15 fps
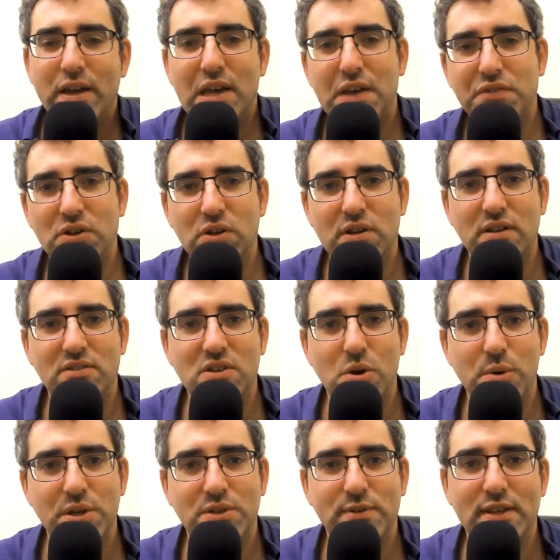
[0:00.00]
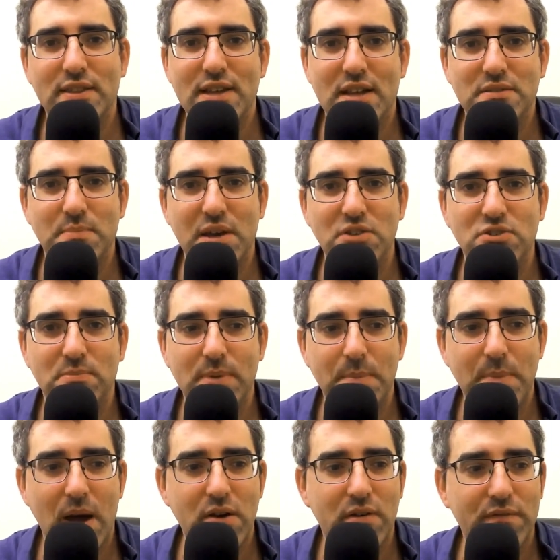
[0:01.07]
if you're looking to go into it, that's made you a bit
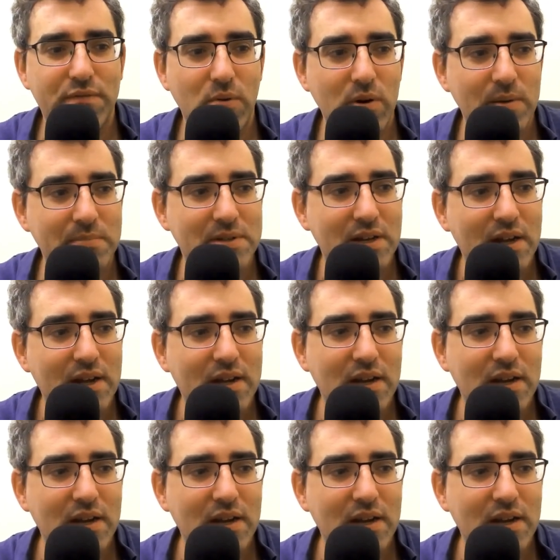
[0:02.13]
better informed.